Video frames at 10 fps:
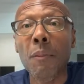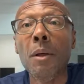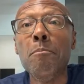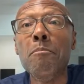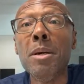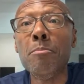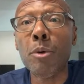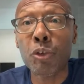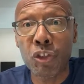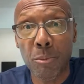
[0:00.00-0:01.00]
the
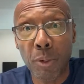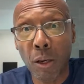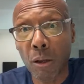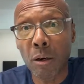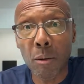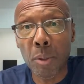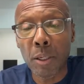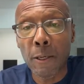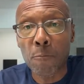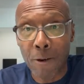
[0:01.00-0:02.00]
membership club,
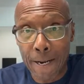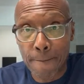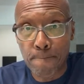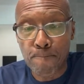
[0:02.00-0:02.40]
right?